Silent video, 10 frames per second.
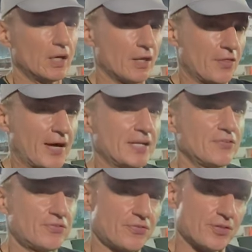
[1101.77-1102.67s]
That
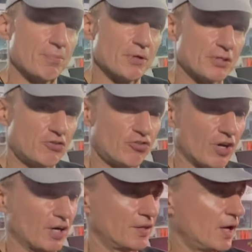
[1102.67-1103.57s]
is the money
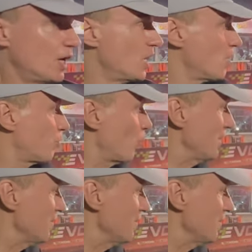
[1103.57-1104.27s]
shot. But when the